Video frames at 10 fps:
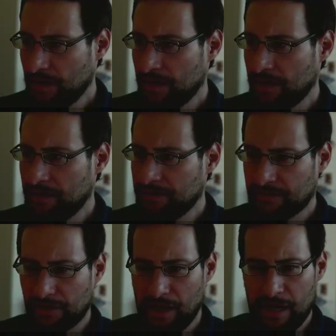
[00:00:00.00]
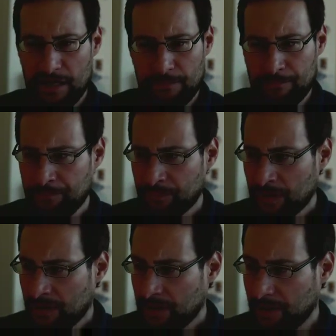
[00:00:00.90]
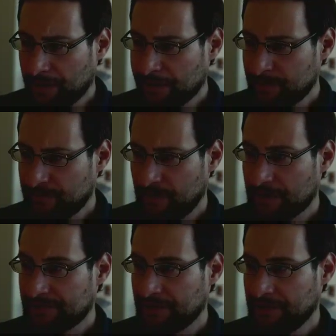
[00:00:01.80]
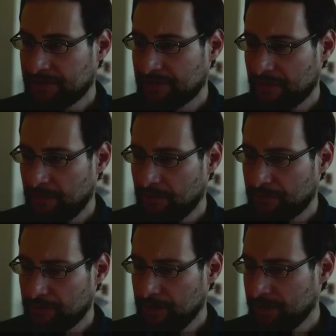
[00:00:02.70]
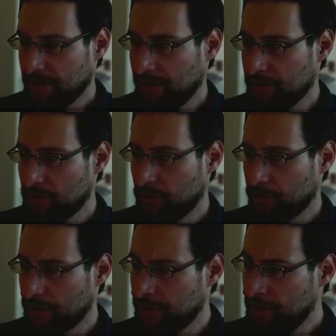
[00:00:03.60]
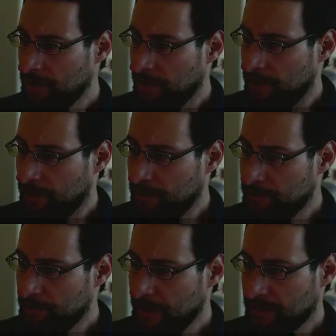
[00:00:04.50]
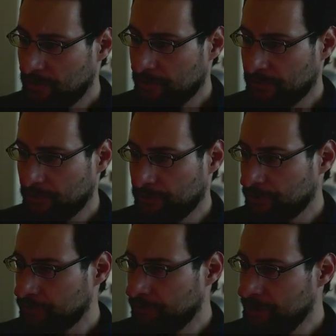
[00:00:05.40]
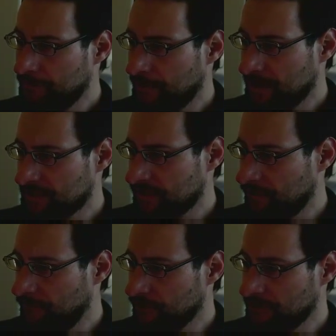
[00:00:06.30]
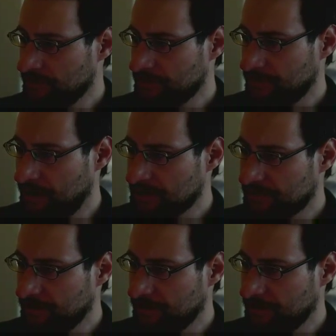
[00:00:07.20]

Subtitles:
and lame a little bit faster. Here's this MP3 encoder libmet also not really faster. What is faster?